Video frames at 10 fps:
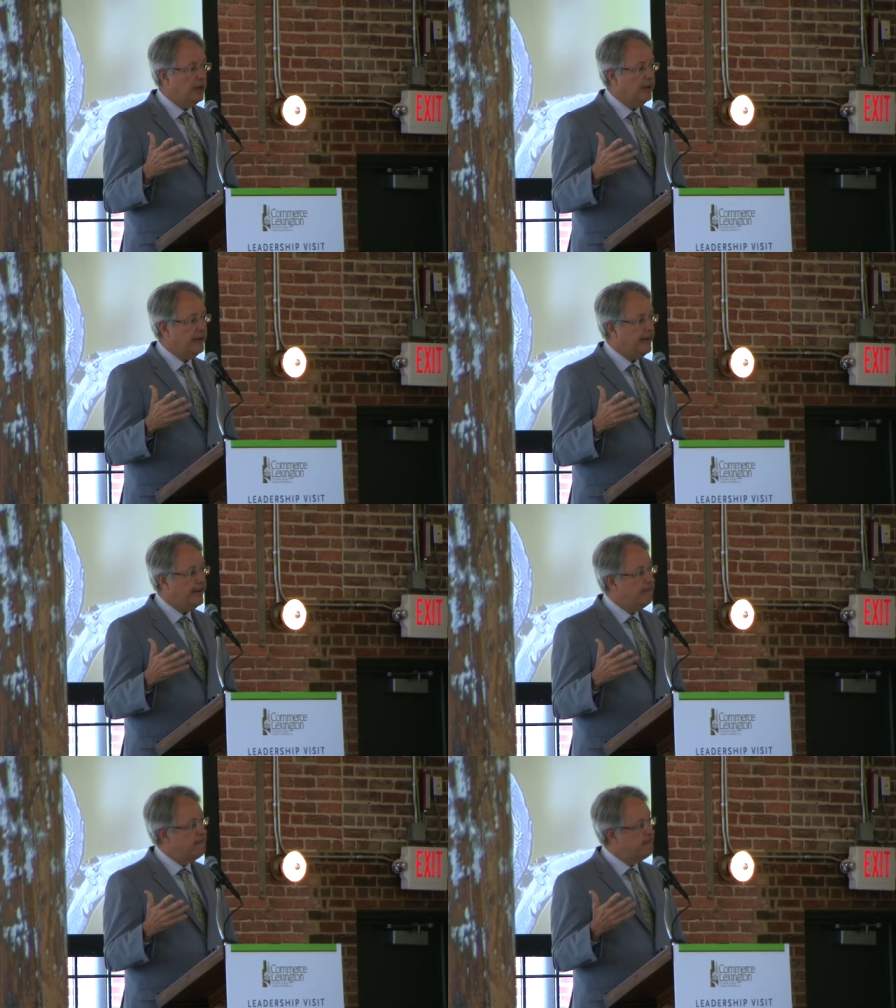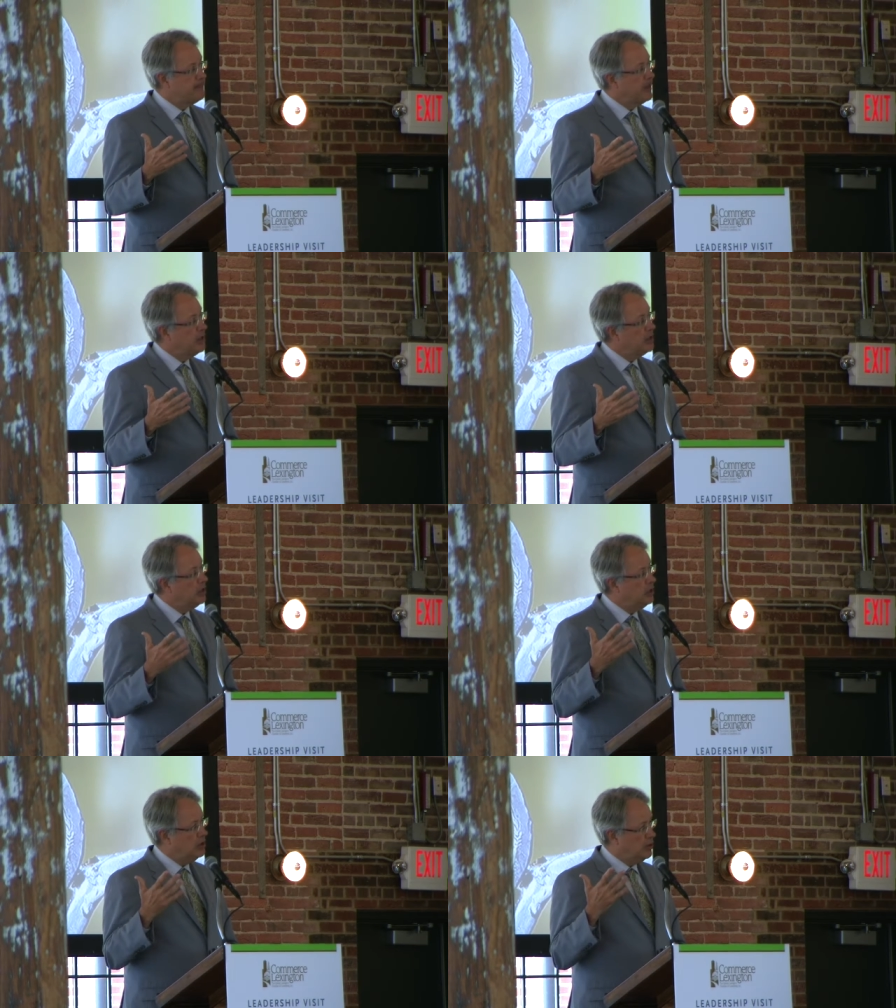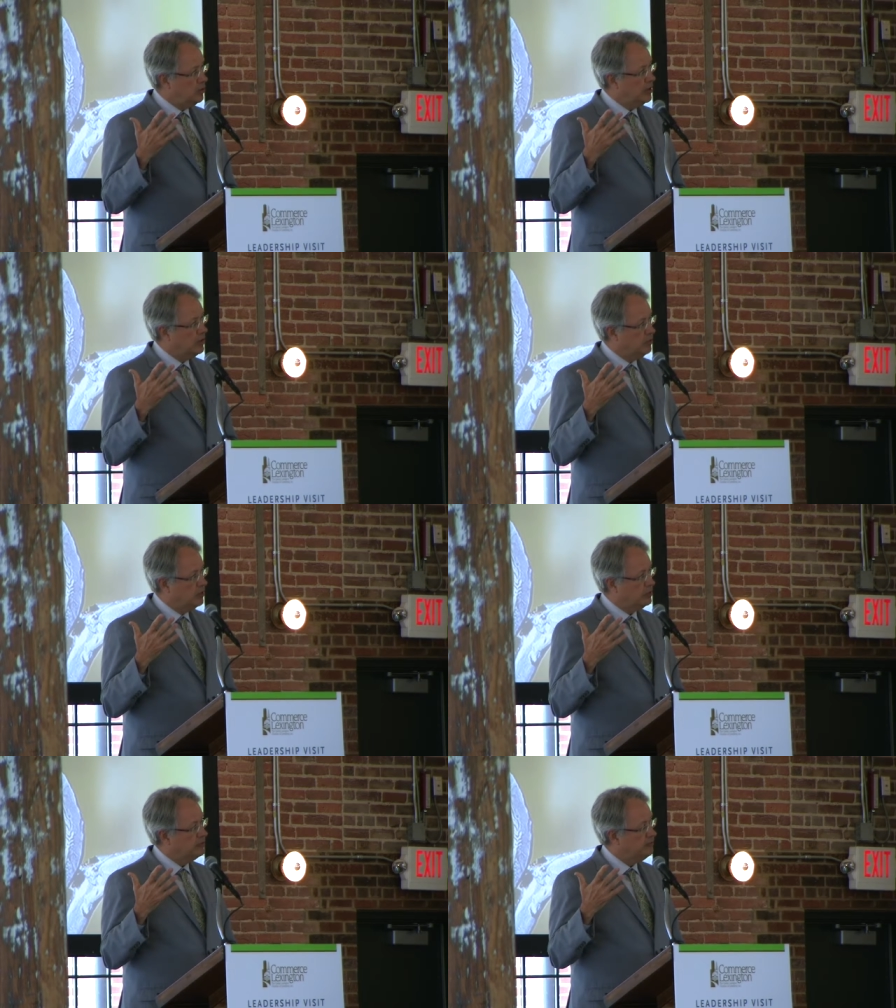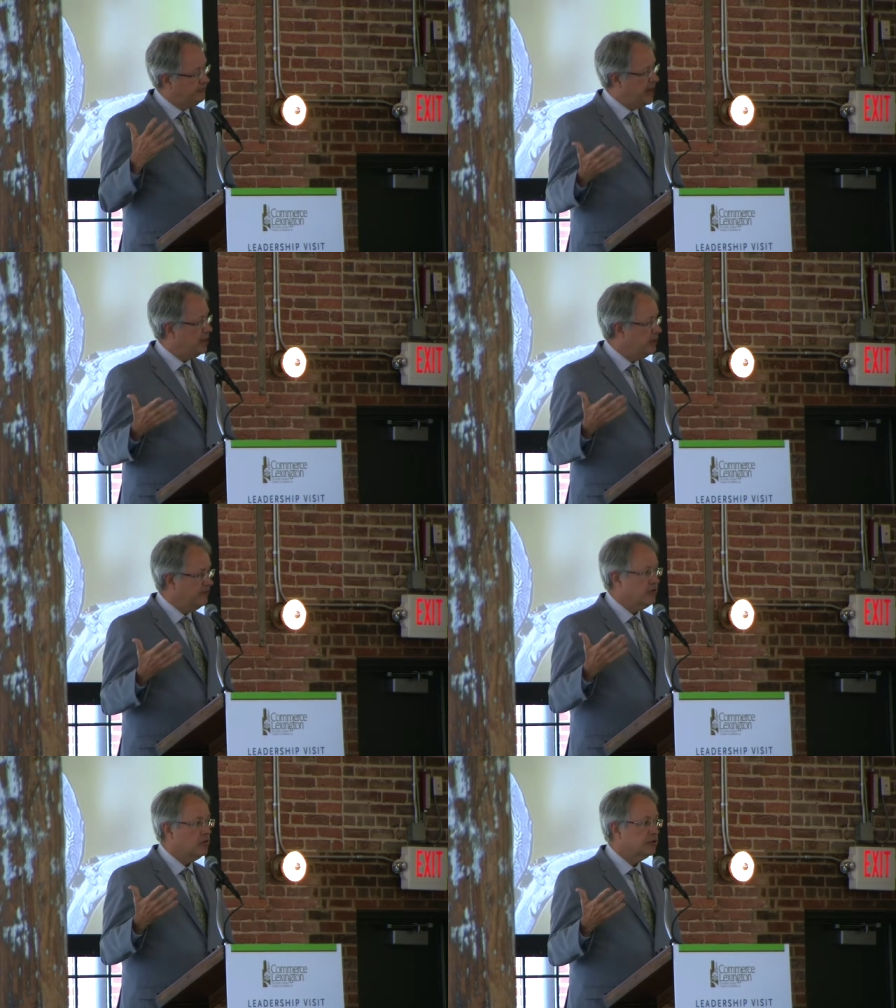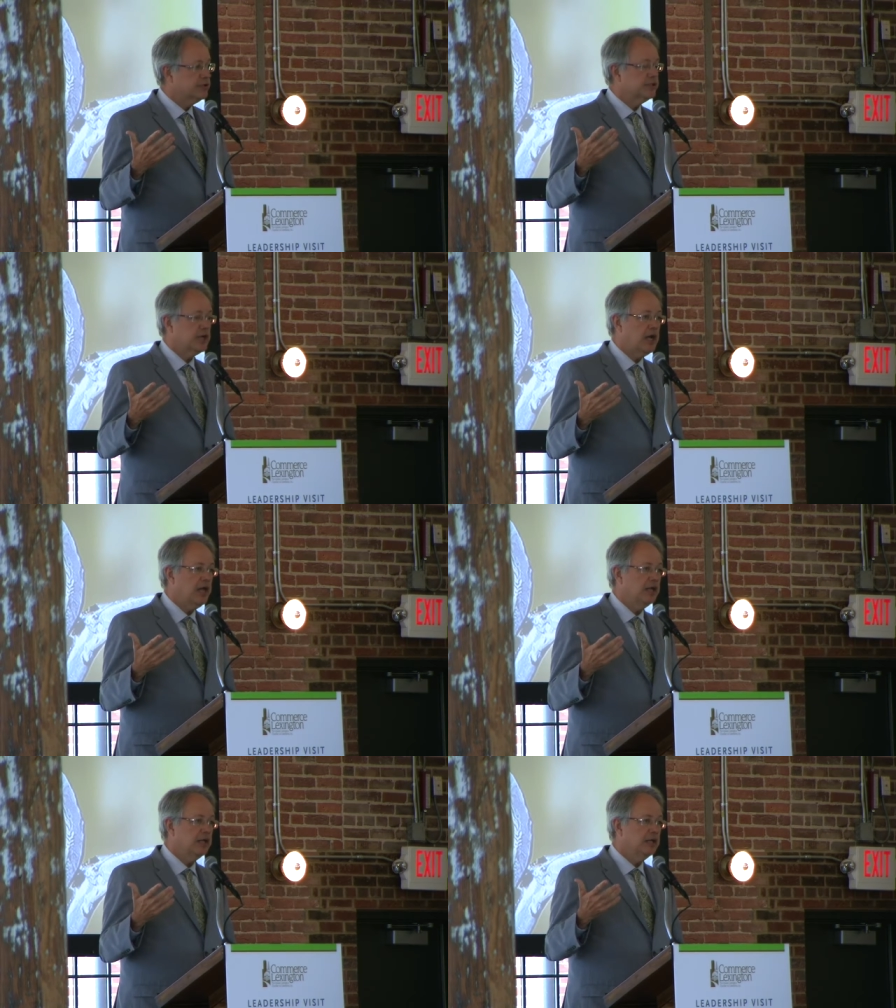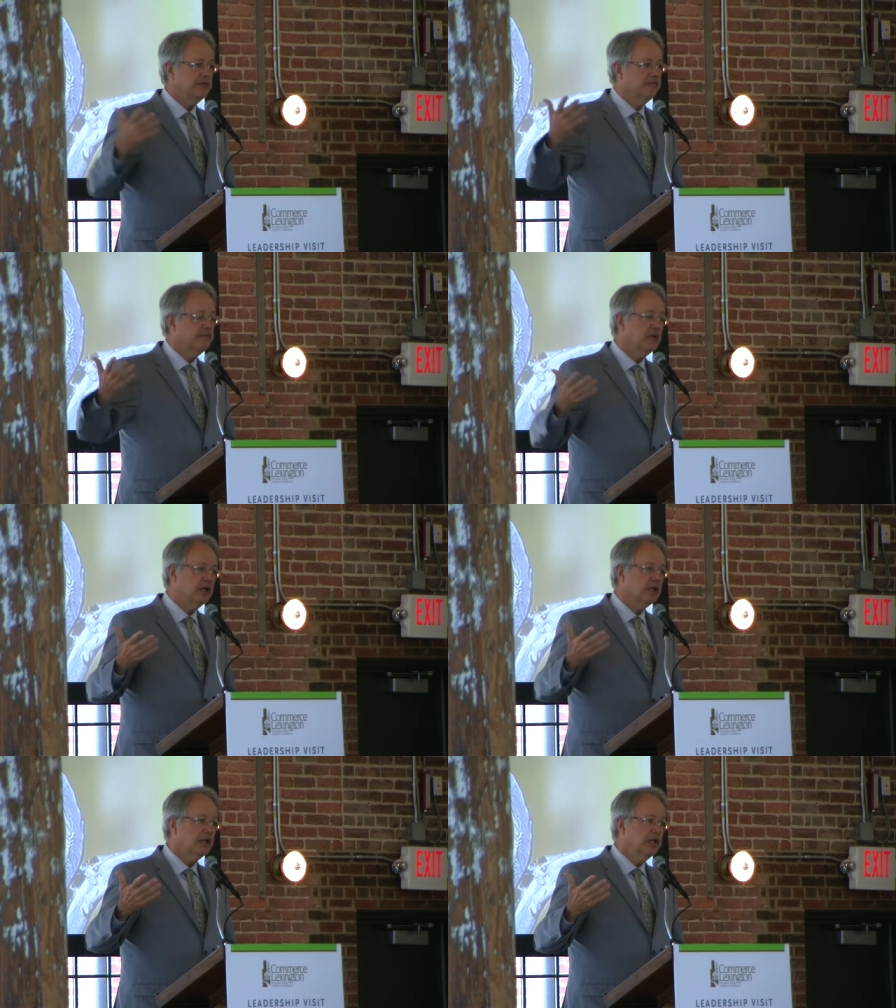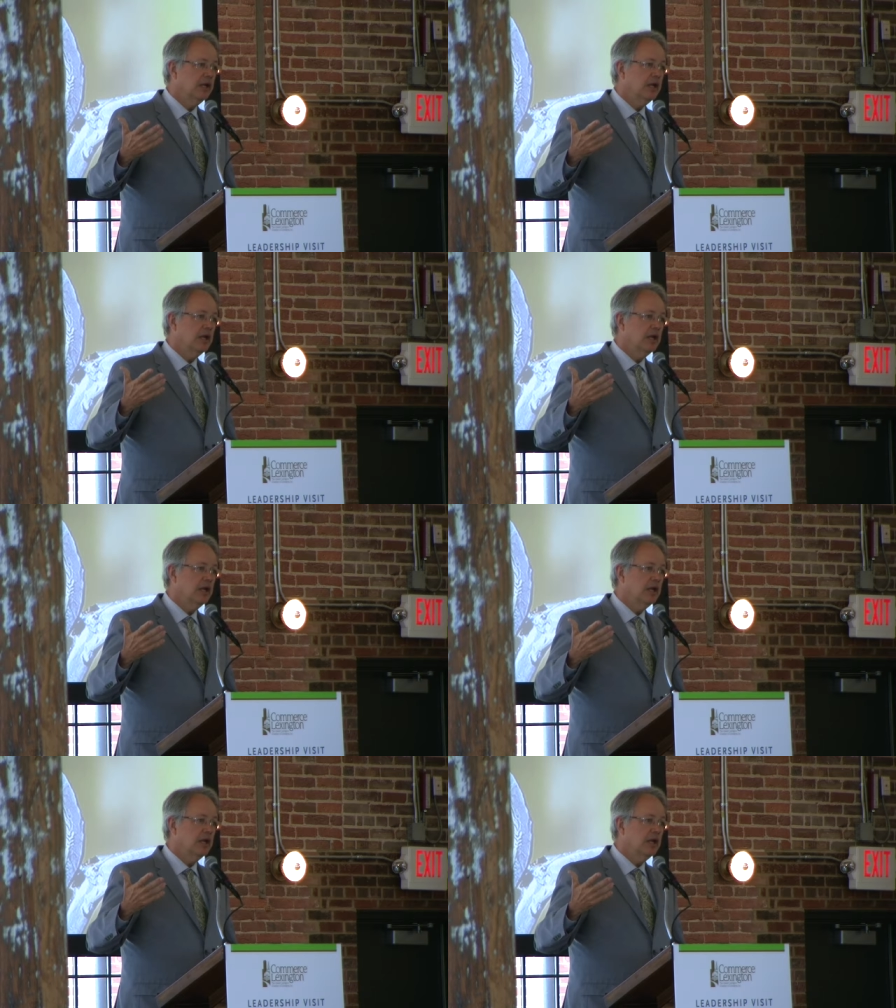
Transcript: You know, we were founded, of course, as a colony of England,